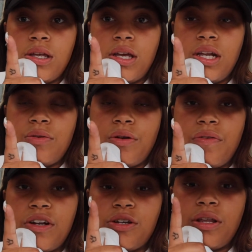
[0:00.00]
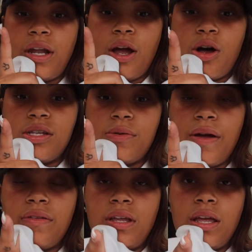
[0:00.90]
get a refresher, and then I also
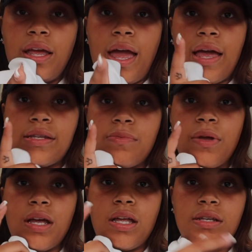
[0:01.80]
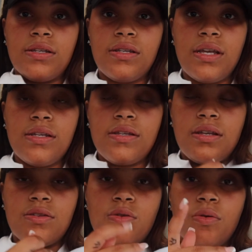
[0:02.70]
have to get gas because sis
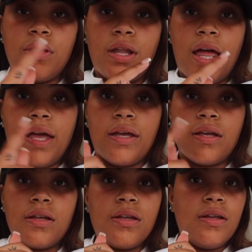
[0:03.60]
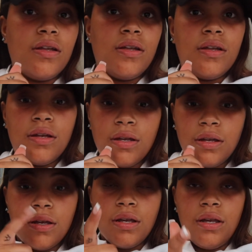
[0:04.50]
is on like
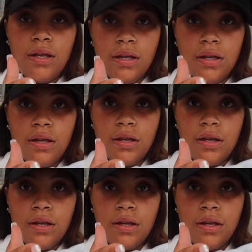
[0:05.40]
E.